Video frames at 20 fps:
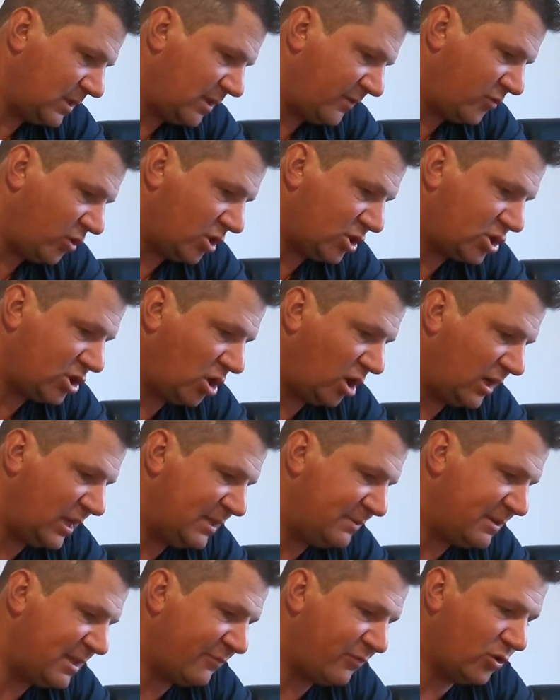I've got a slightly
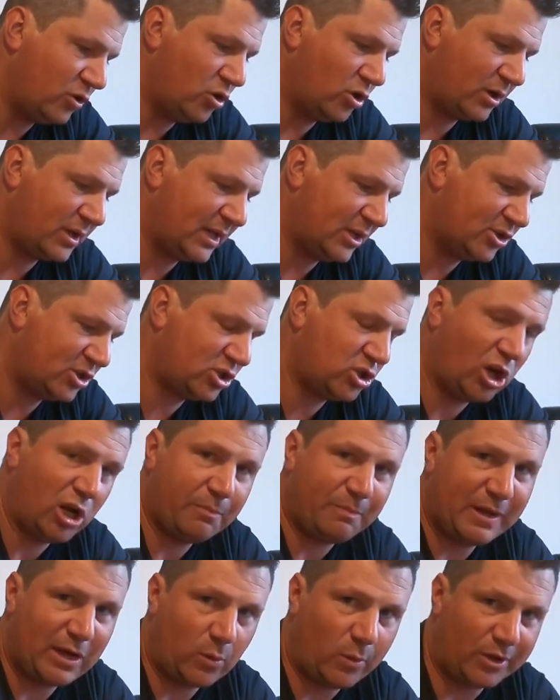different hook here, a
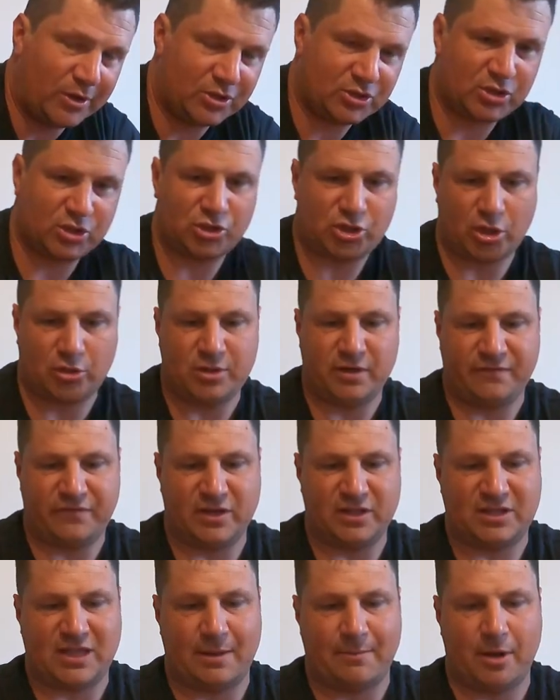slightly bigger one just to show you for
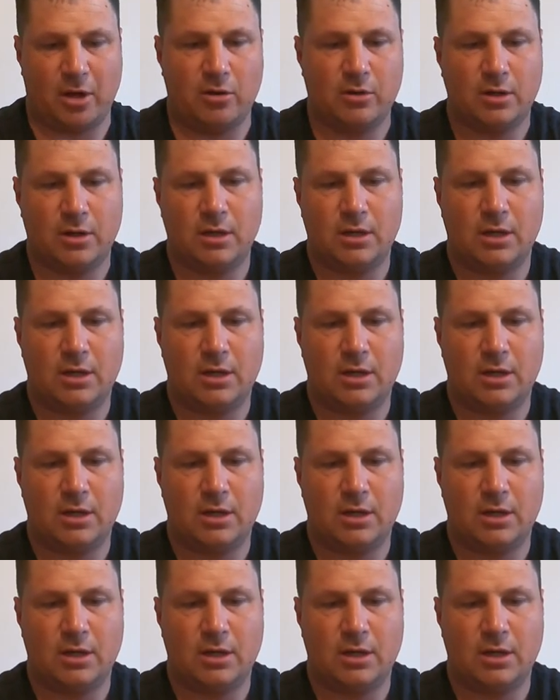the demo.